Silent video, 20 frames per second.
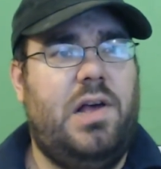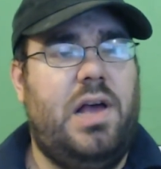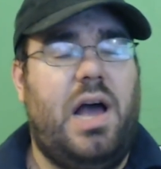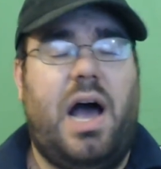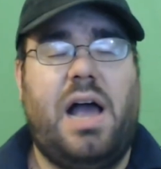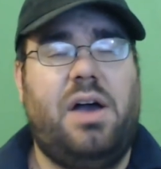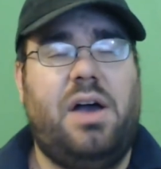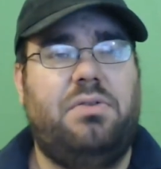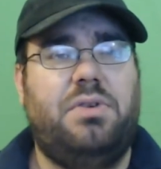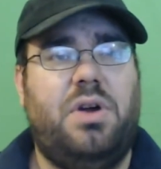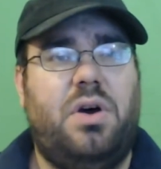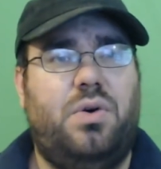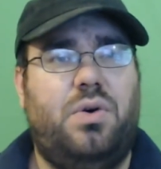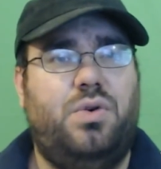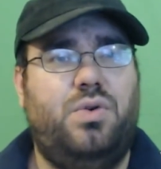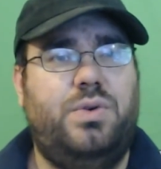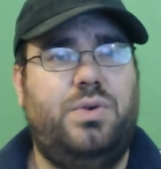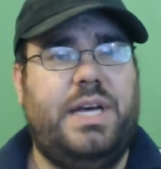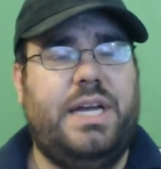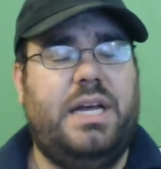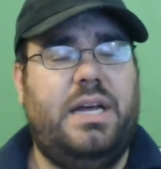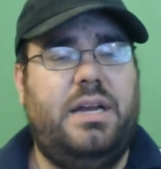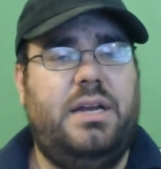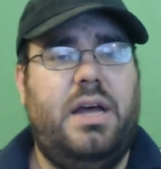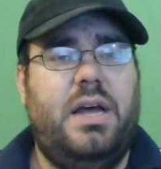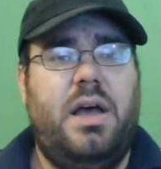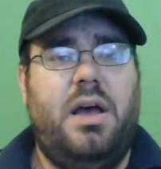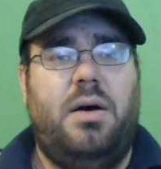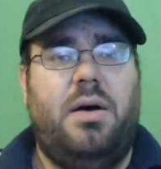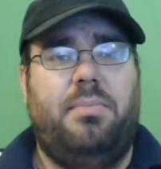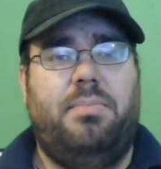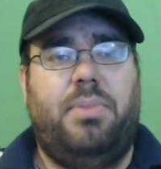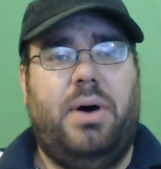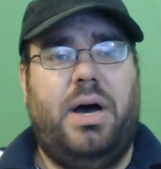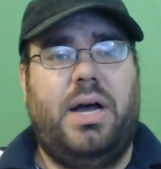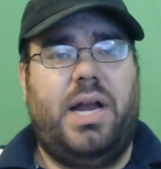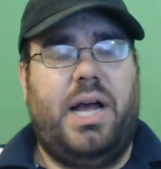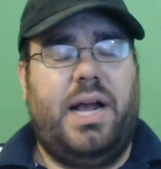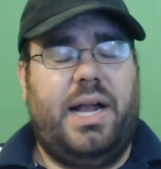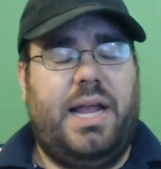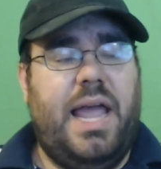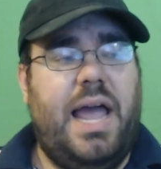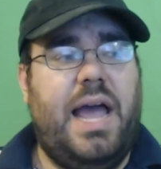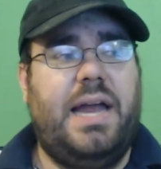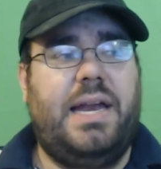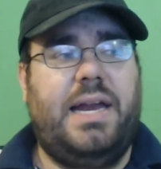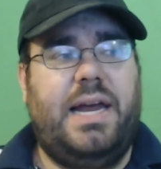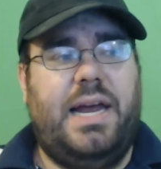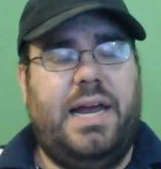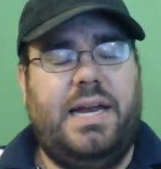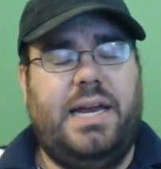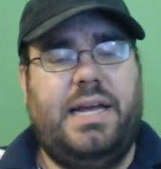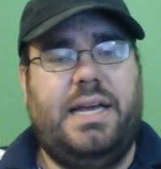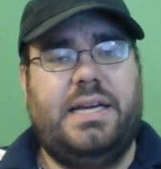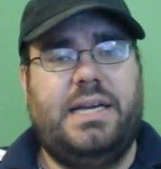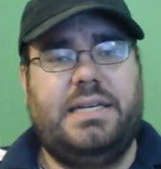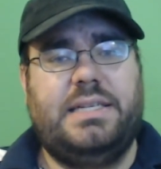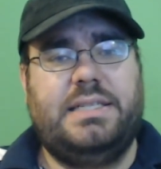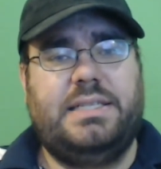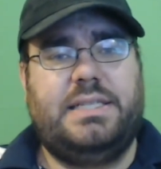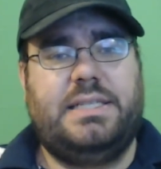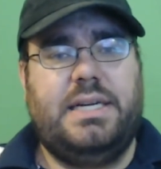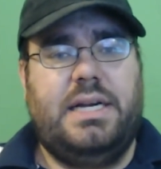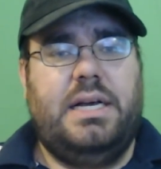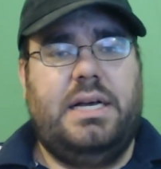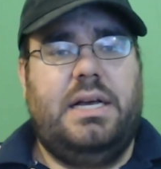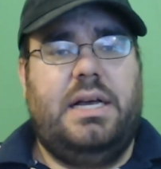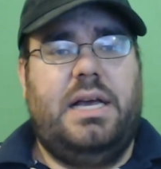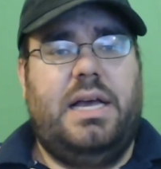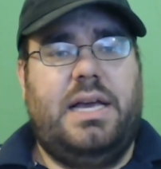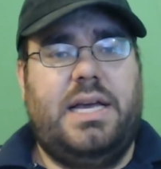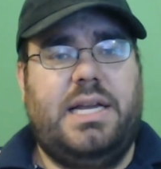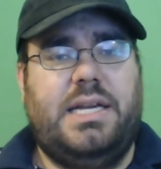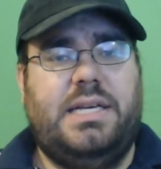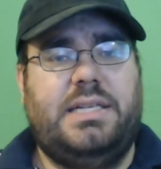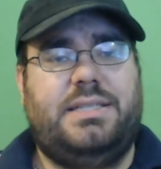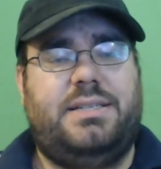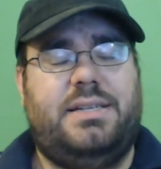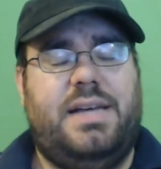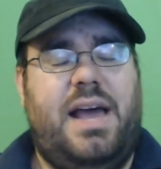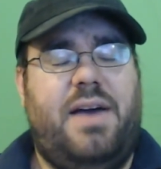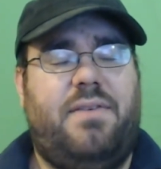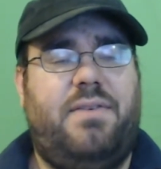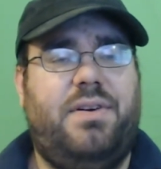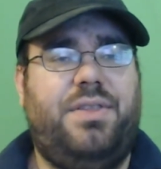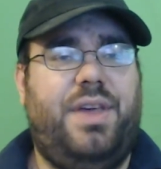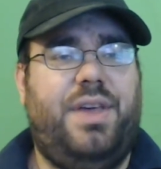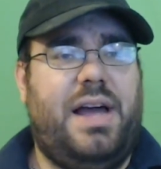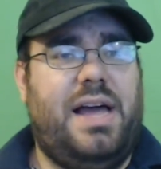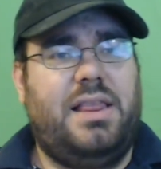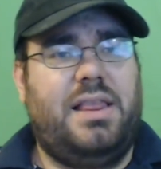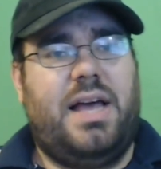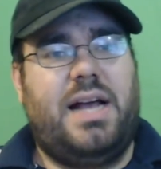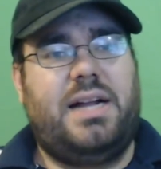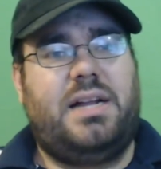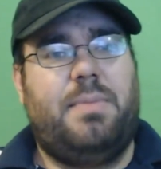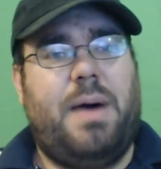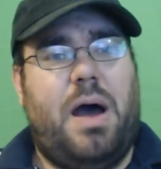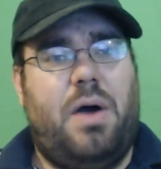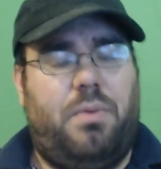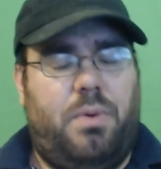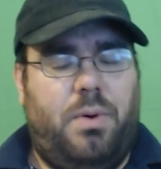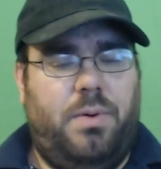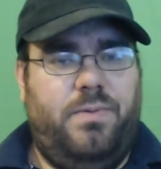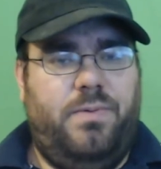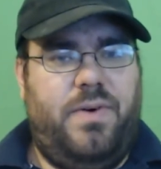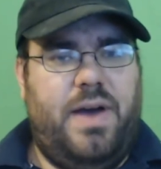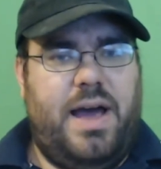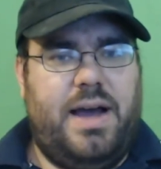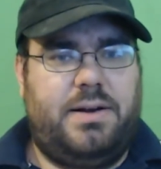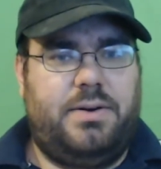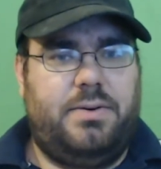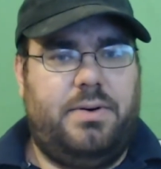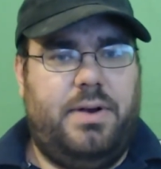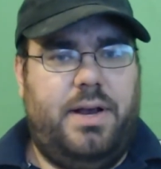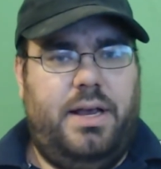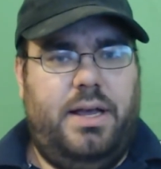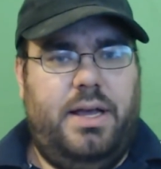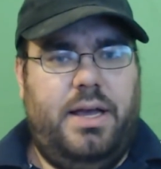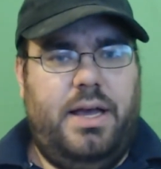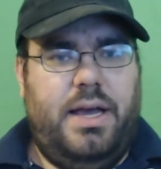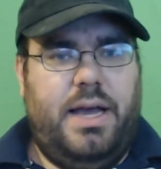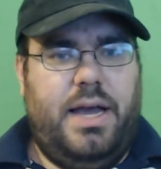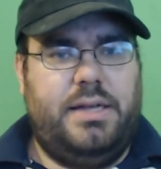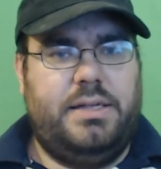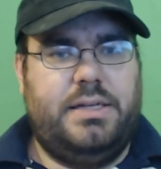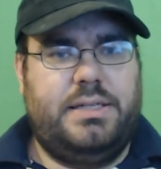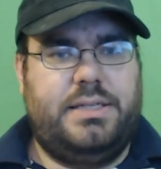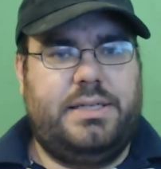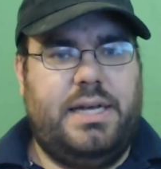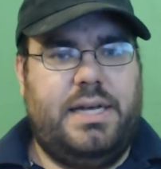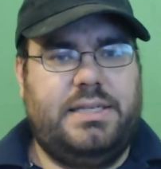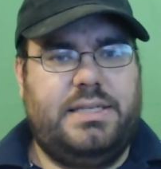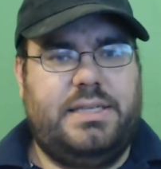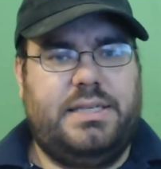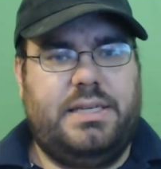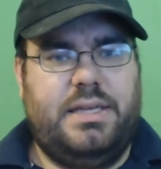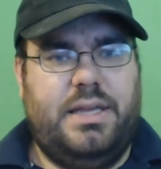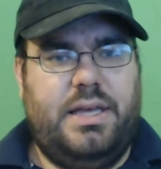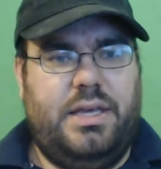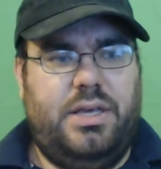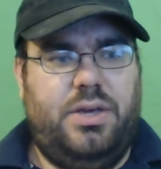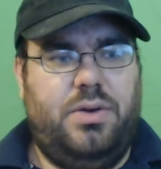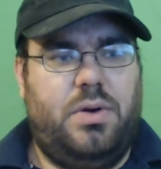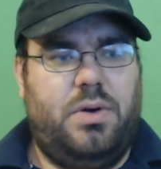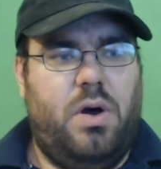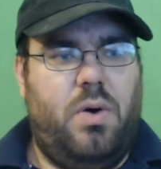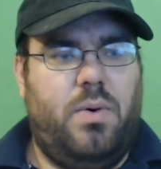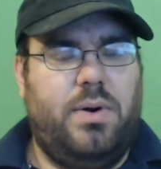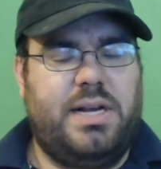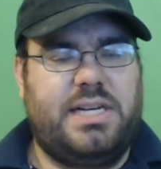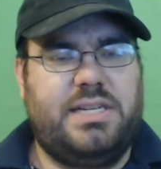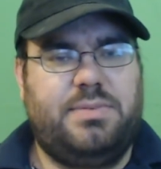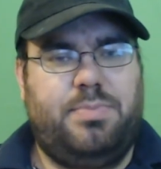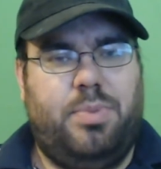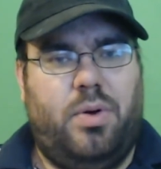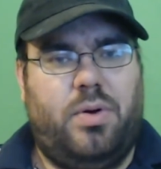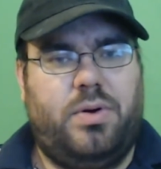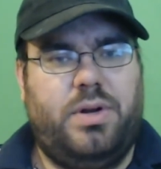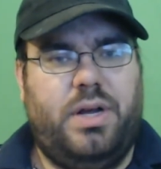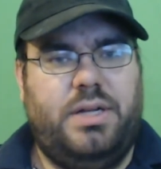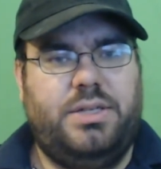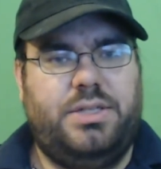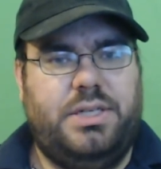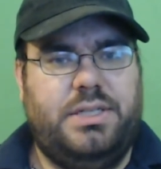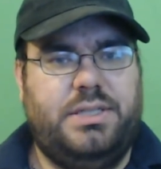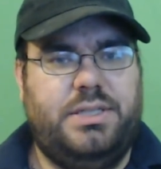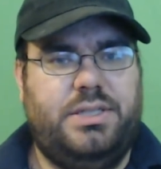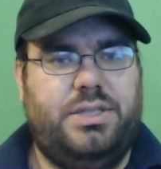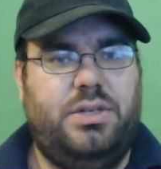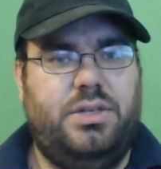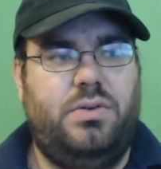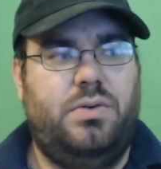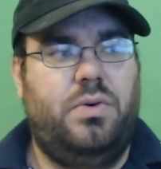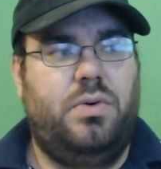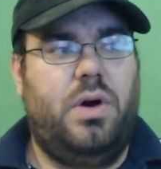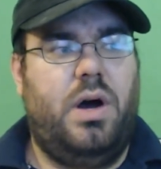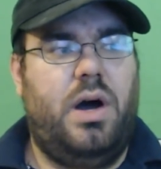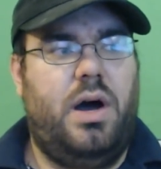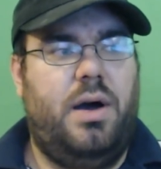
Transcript: I don't know who did it, but again, it is everything I liked about Rune Factory in the sense that you go and explore dungeons, you